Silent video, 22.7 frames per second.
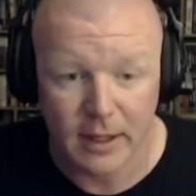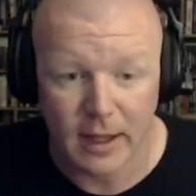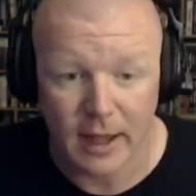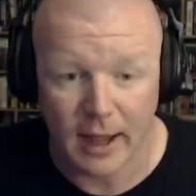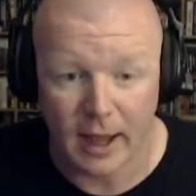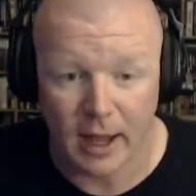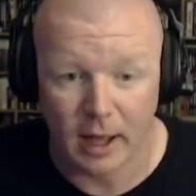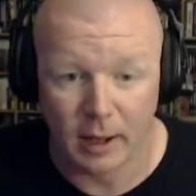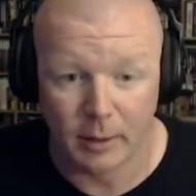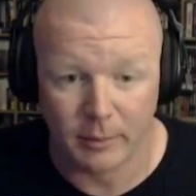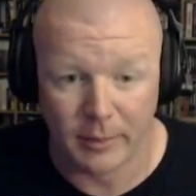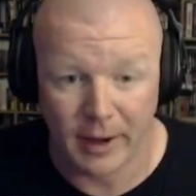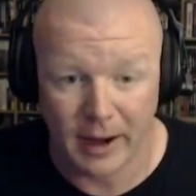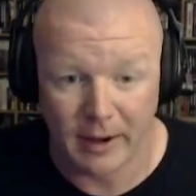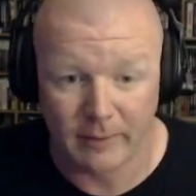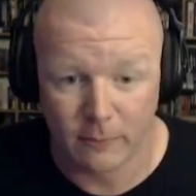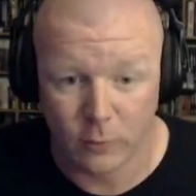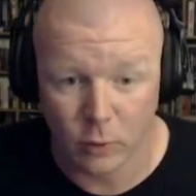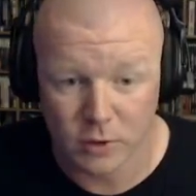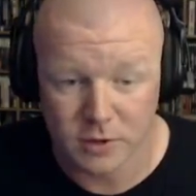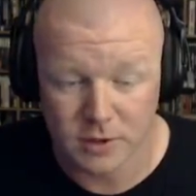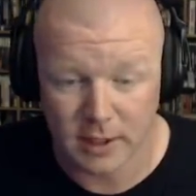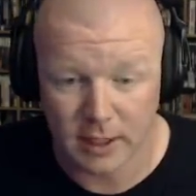And
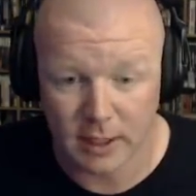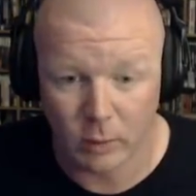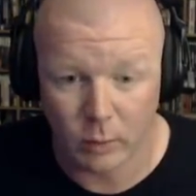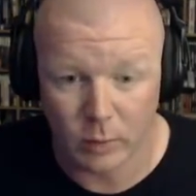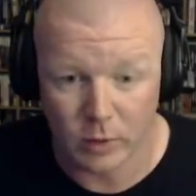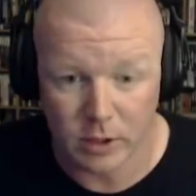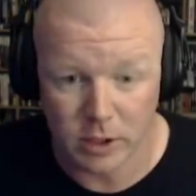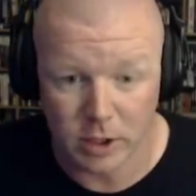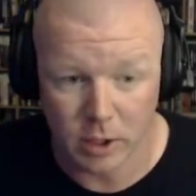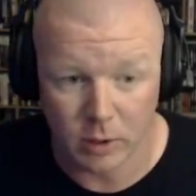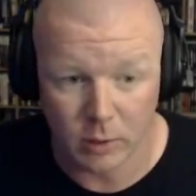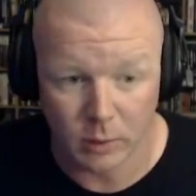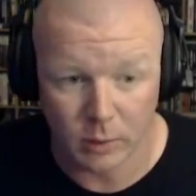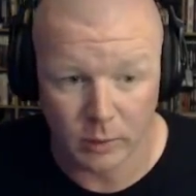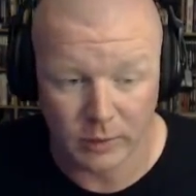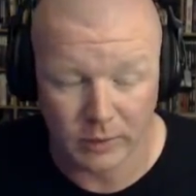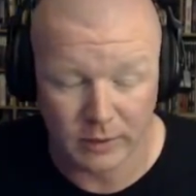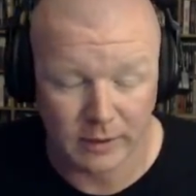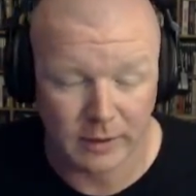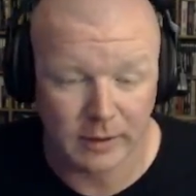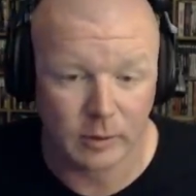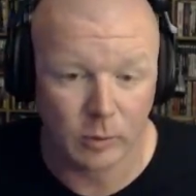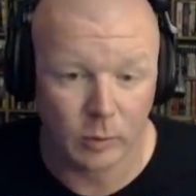fortunately, when you
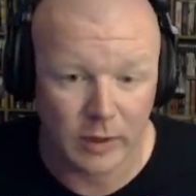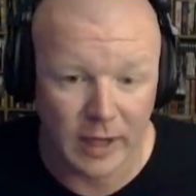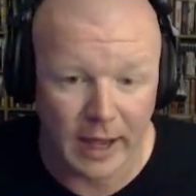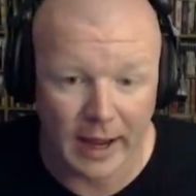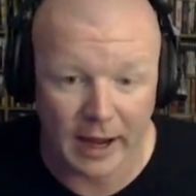get